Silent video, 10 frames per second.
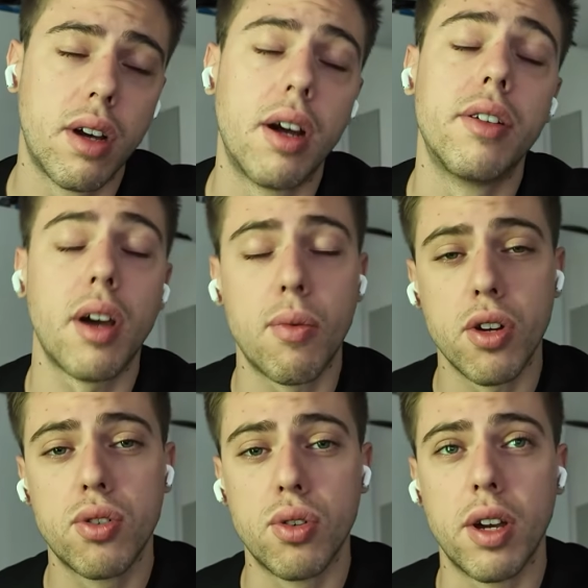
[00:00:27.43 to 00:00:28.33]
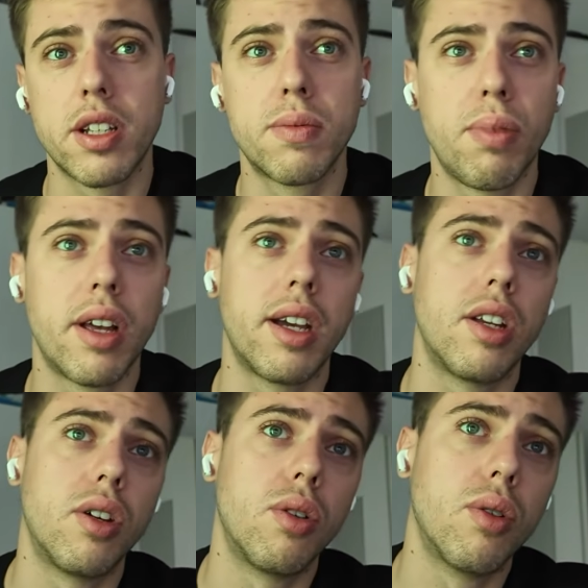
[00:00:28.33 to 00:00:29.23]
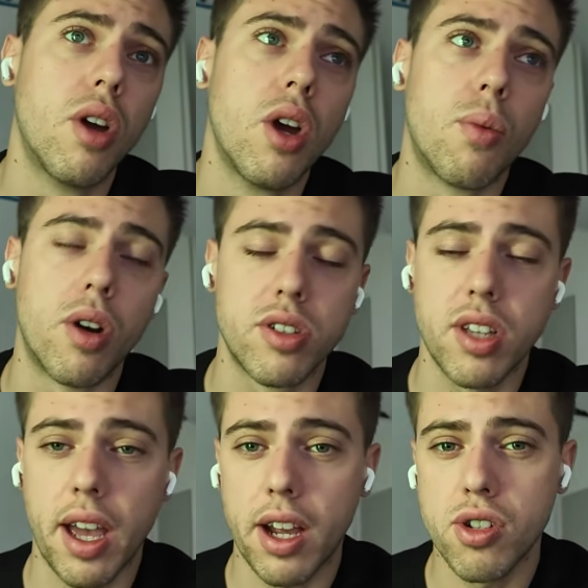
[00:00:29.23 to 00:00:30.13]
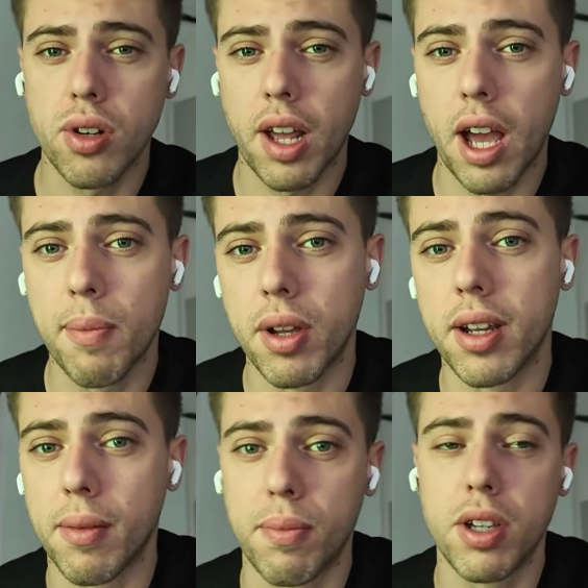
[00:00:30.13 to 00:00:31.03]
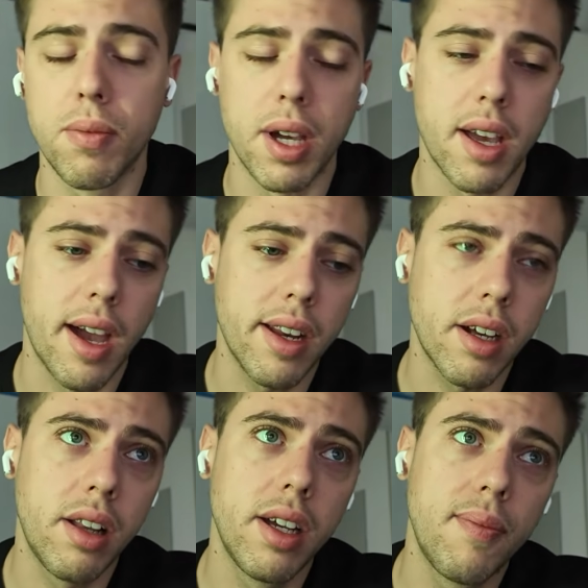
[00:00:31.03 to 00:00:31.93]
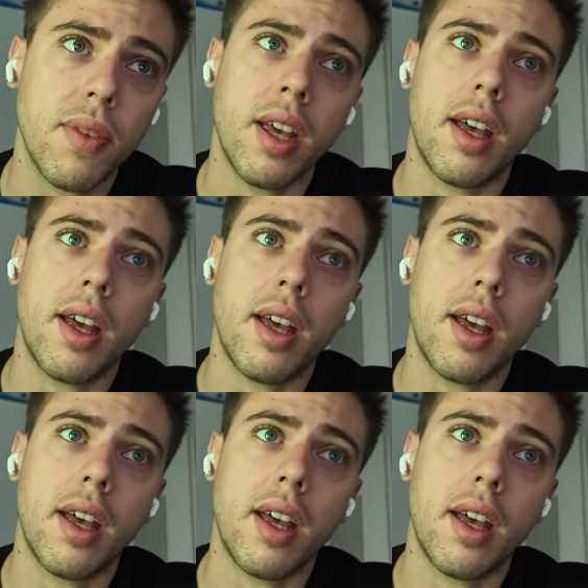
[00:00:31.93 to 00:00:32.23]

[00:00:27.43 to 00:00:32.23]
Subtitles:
I want to explain you what's actually happening biomechanically